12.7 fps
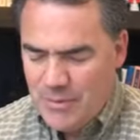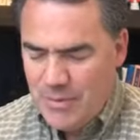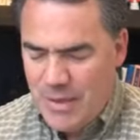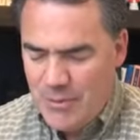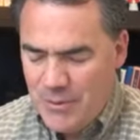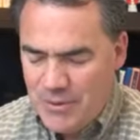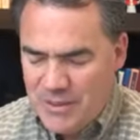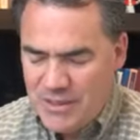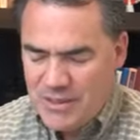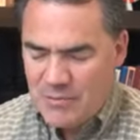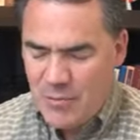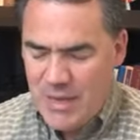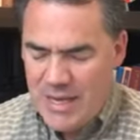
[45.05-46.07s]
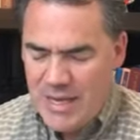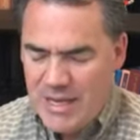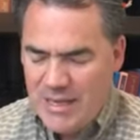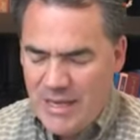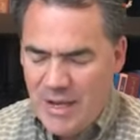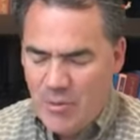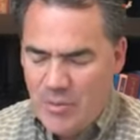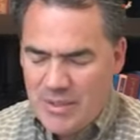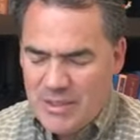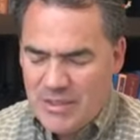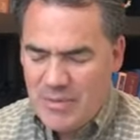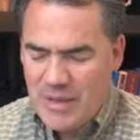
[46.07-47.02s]
Be with us this weekend and help
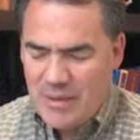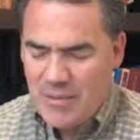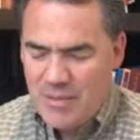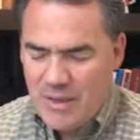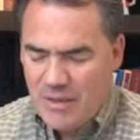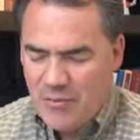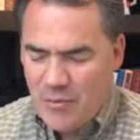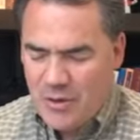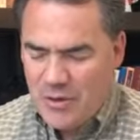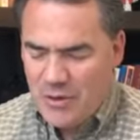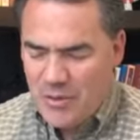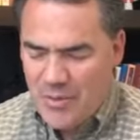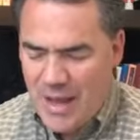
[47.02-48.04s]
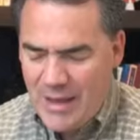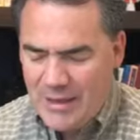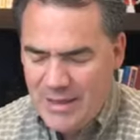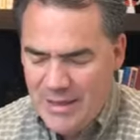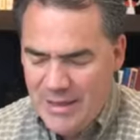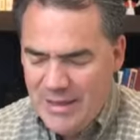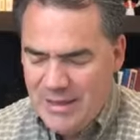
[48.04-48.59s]
us to be in the middle of what you're about.